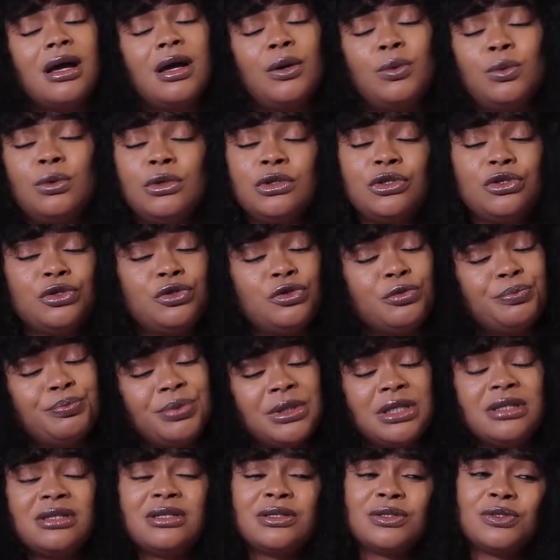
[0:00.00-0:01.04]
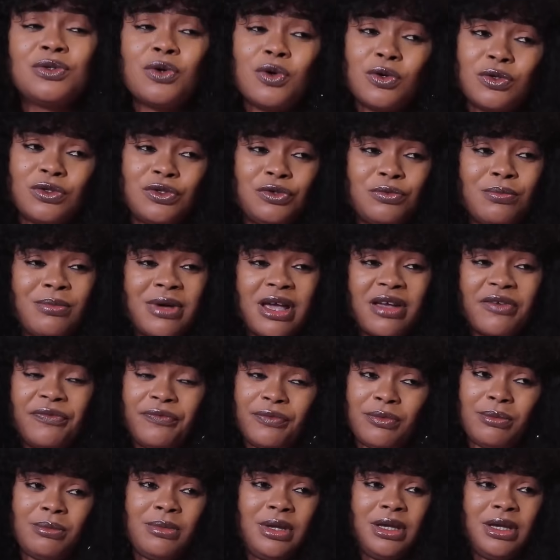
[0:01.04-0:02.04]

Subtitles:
I want you to please talk to Mark for